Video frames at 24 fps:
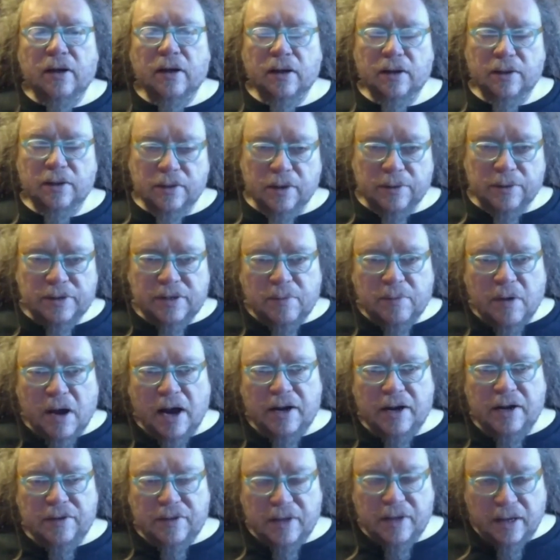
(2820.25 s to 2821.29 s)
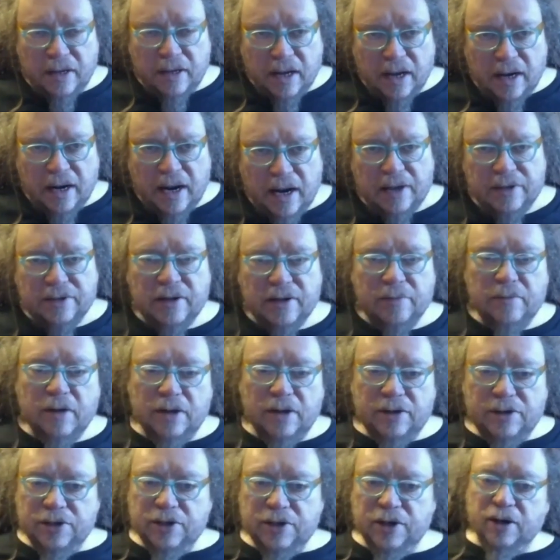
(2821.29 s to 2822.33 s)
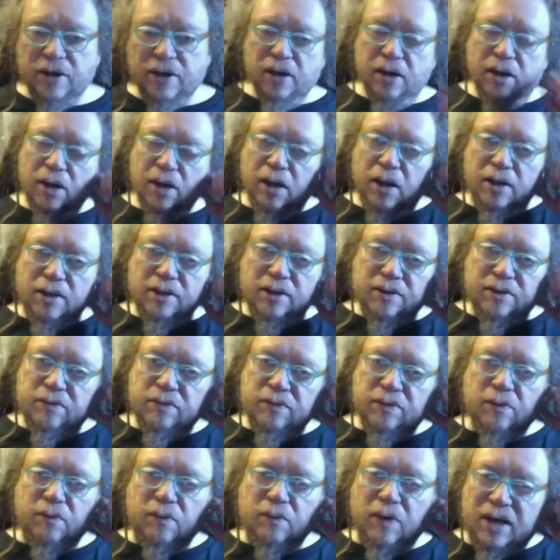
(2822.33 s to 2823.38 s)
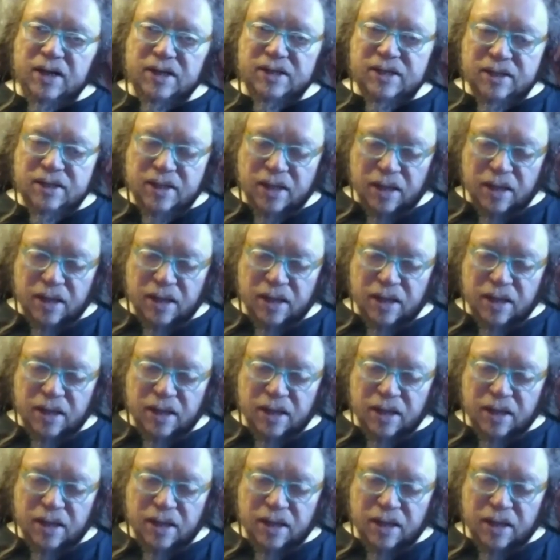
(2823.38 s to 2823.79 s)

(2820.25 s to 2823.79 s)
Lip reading: There was some audio that cut out, so I'm not sure. What is it that